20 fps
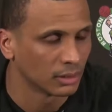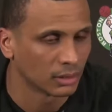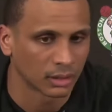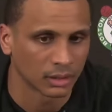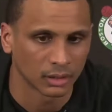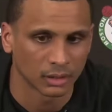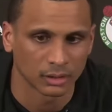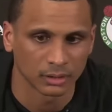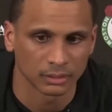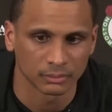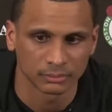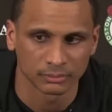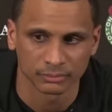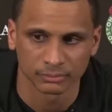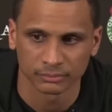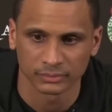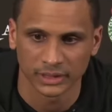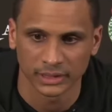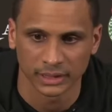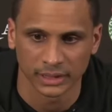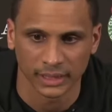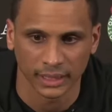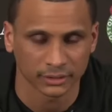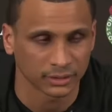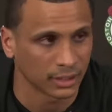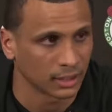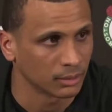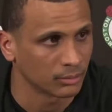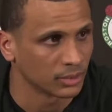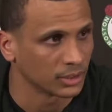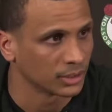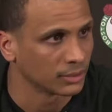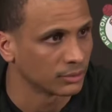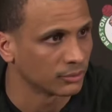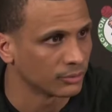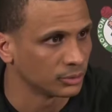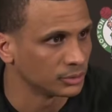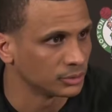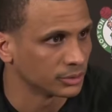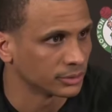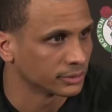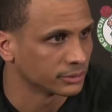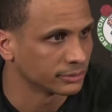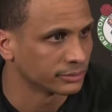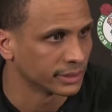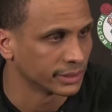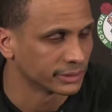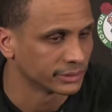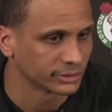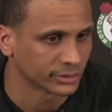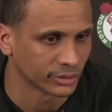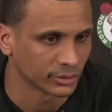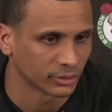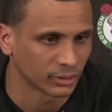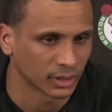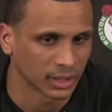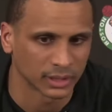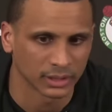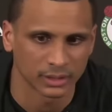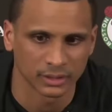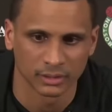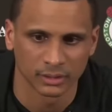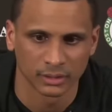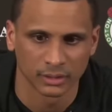in the next game and in the future. And so, like...